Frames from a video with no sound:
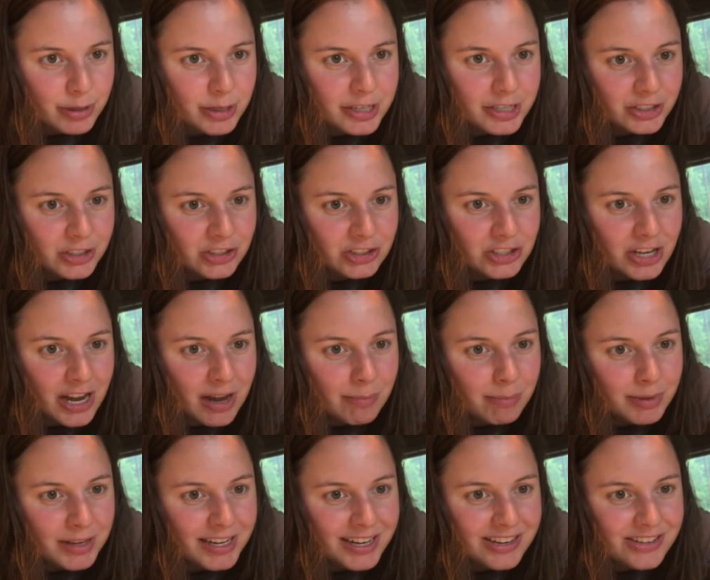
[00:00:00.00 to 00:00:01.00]
pushed
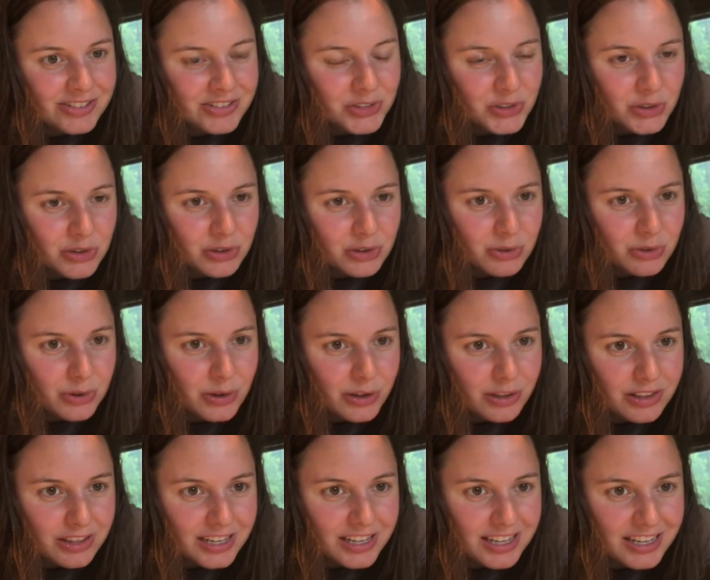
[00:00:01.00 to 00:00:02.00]
up into
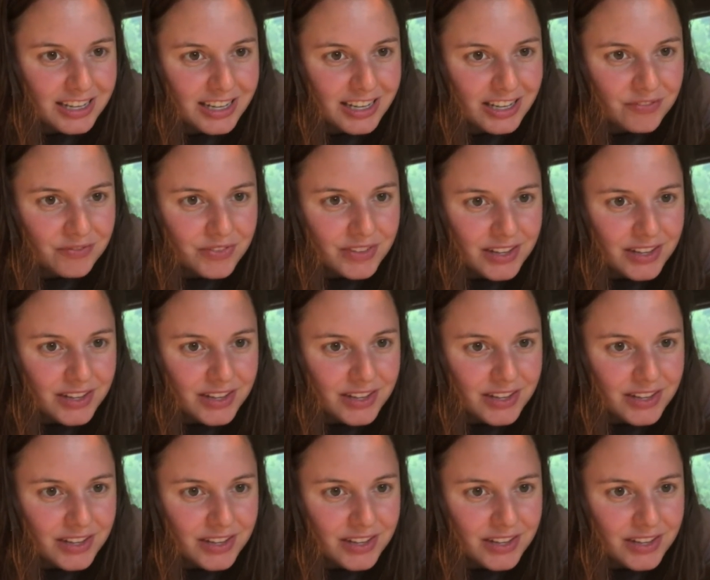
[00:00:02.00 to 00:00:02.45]
the